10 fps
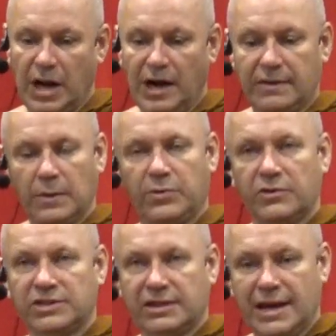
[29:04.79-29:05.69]
Either the
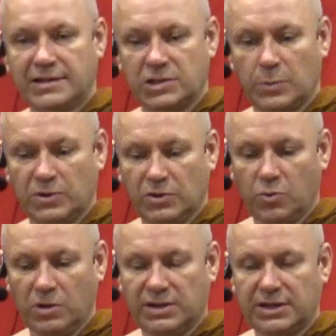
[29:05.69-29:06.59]
person has some good
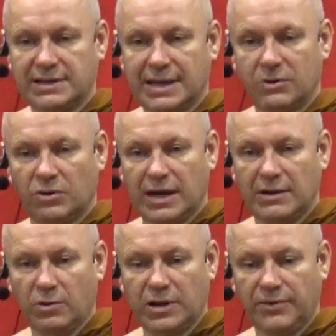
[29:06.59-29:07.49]
qualities and you
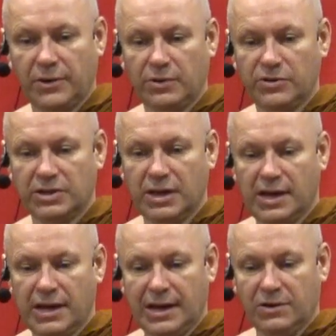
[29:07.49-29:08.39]
can look at those uh,
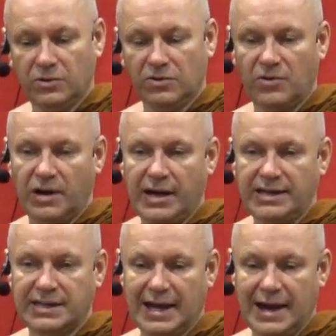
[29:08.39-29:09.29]
and
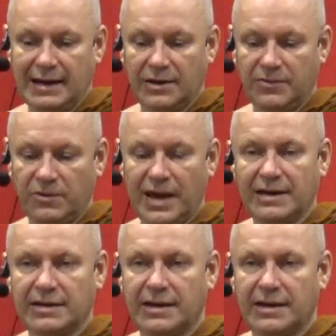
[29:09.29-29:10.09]
neutralize the anger through that.